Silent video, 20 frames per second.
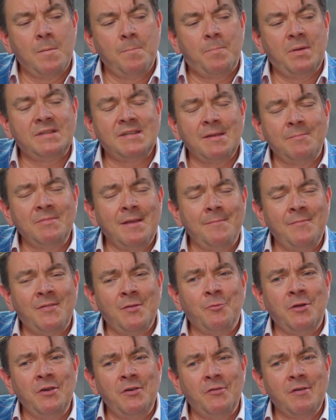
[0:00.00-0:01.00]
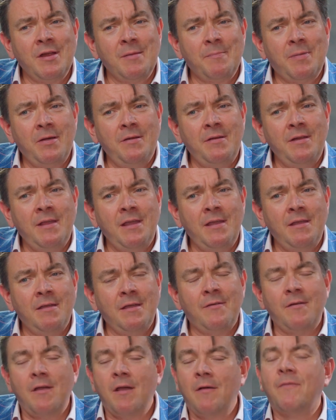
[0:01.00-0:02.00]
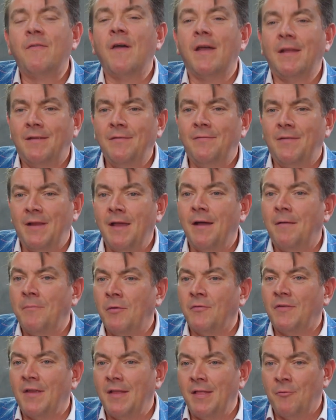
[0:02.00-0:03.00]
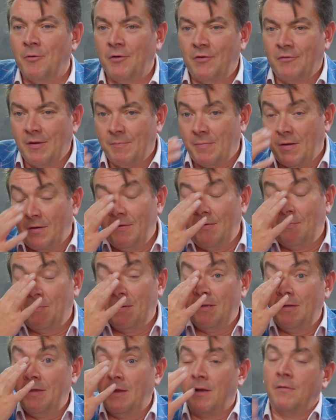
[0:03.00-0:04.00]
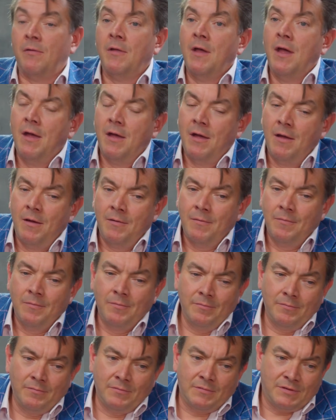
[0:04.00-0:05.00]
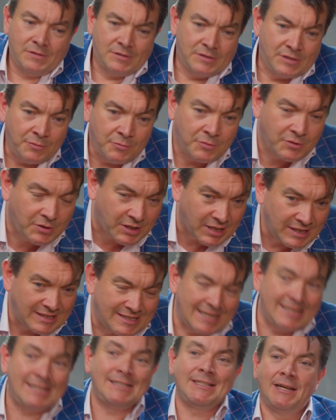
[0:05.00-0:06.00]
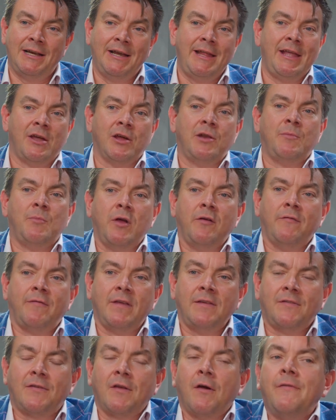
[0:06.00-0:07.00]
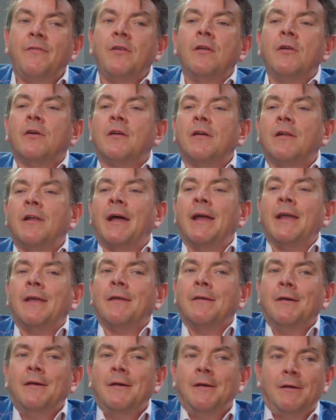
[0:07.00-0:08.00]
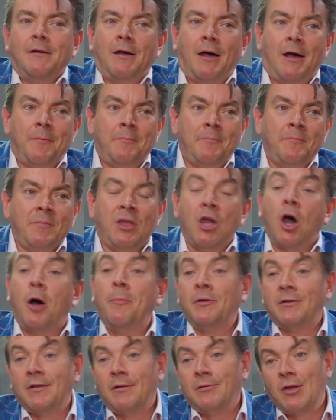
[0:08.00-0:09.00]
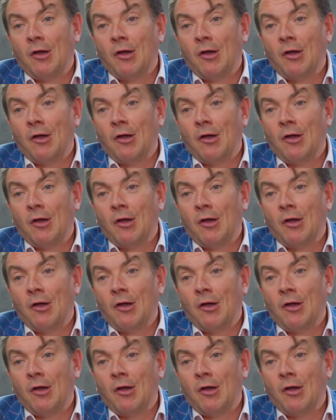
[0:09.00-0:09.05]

But sometimes the one-trick pony, effectively, I'm not saying they're one-trick ponies, but, do consistently good movies. So if you look at, Guillermo del